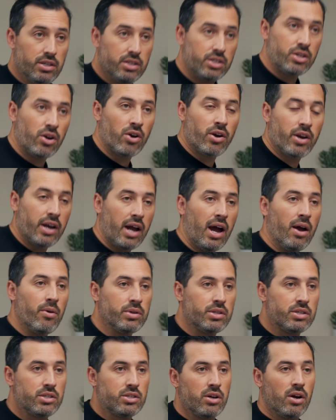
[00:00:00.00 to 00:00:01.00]
I
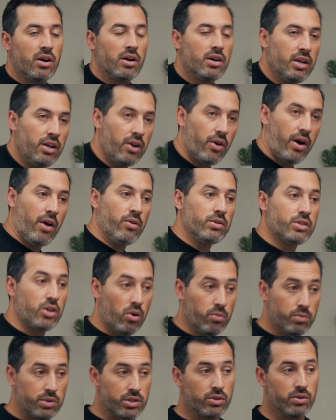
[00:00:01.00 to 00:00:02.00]
was
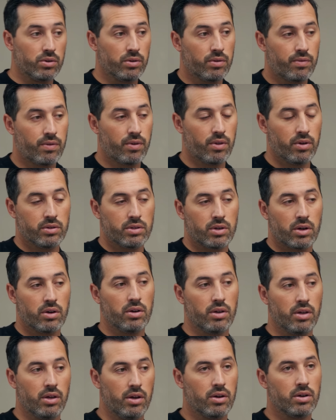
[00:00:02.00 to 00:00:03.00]
homeschooled for those
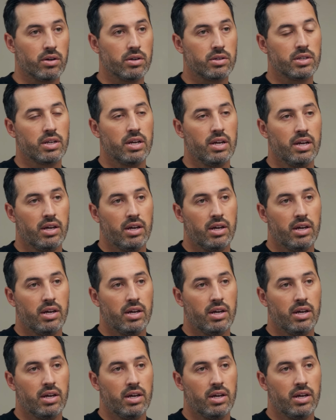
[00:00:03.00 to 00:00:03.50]
early years